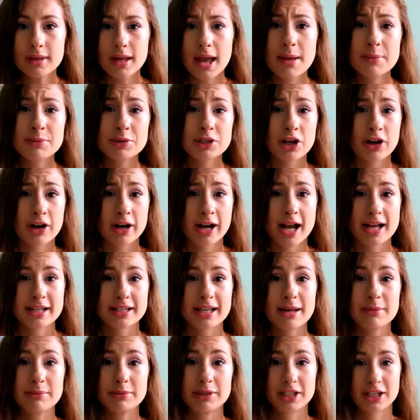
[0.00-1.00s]
I'm sorry guys,
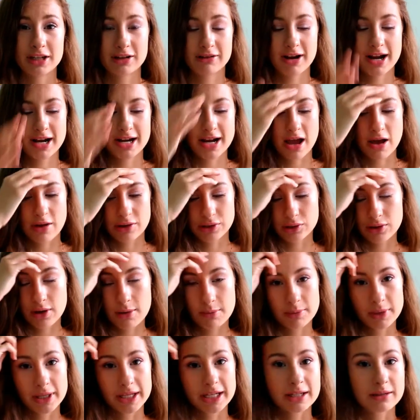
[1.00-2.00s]
I'm sick right now, so
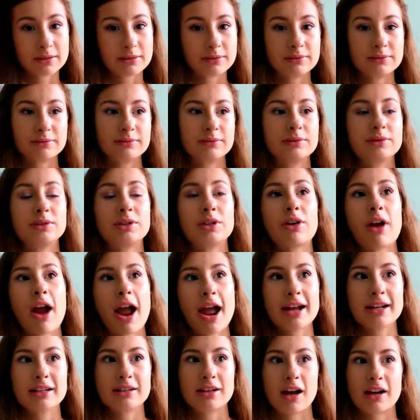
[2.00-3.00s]
I'm like
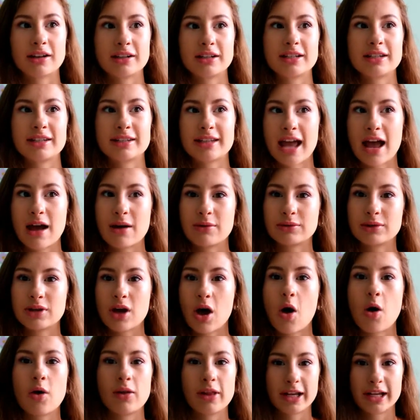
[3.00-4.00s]
trying not to sound
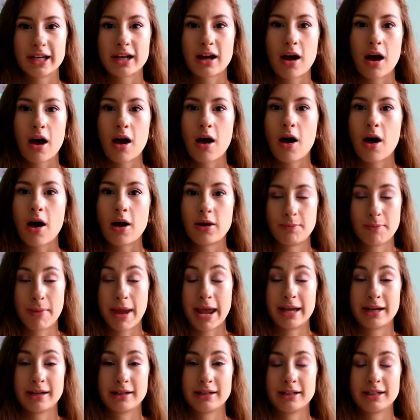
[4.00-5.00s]
like a
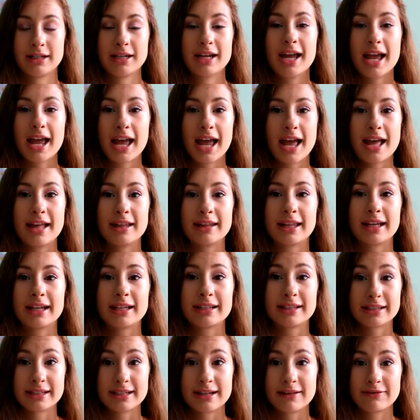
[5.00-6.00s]
man and
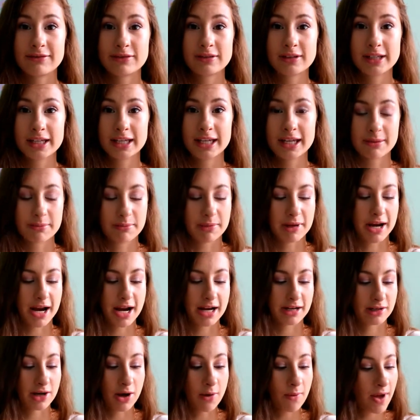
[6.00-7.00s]
like sniffly, but
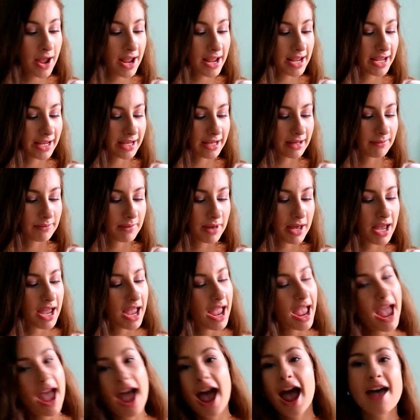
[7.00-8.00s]
I know I am.
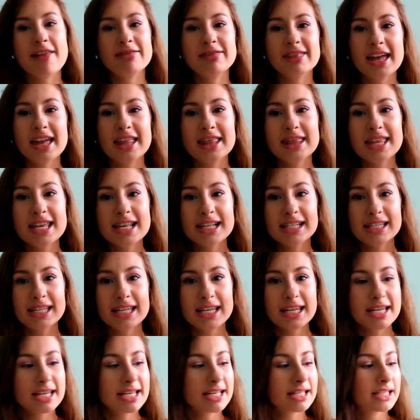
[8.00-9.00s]
And then this
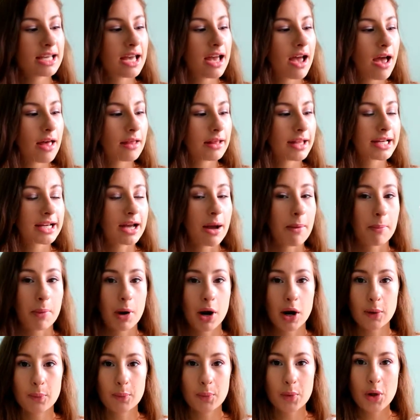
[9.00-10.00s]
is like a
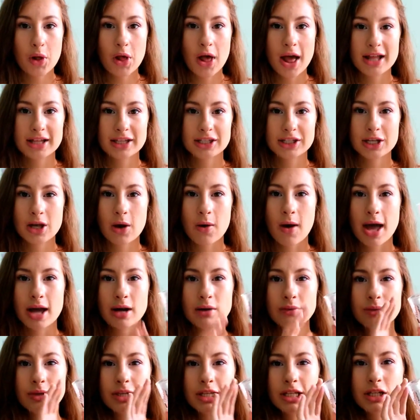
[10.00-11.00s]
purple, and so I
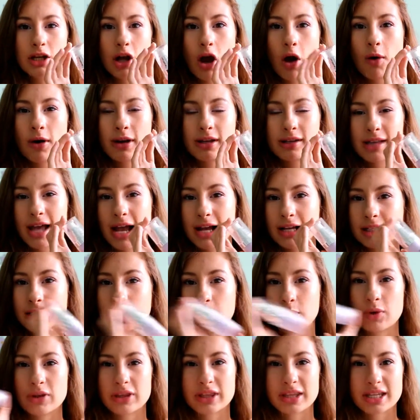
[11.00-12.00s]
don't really know
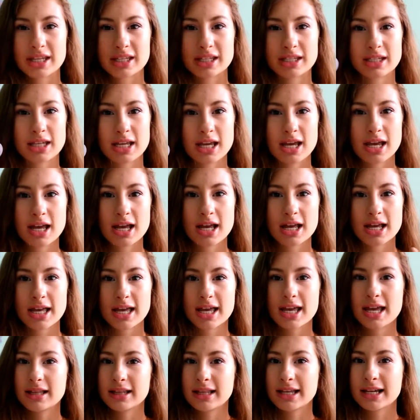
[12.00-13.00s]
exactly what this,
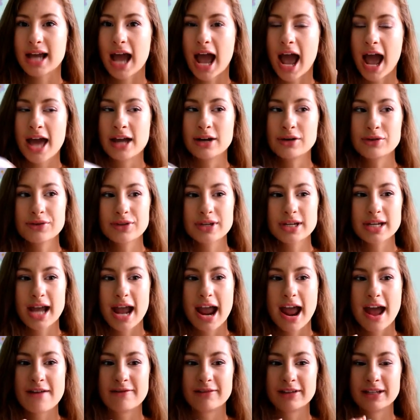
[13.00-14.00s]
like, I don't think I
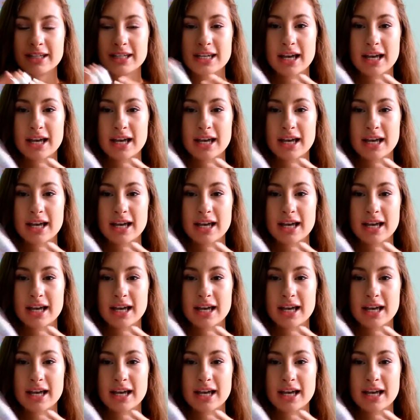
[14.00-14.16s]
have any